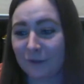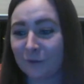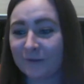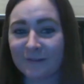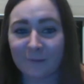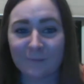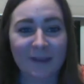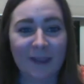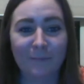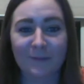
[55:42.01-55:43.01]
something
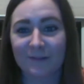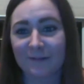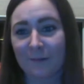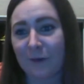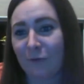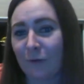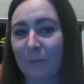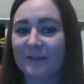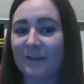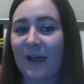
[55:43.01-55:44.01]
happens and somebody
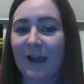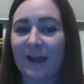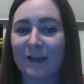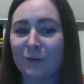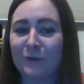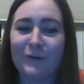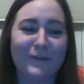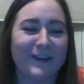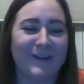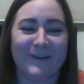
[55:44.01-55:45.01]
repeats a line in a
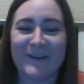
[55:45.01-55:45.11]
movie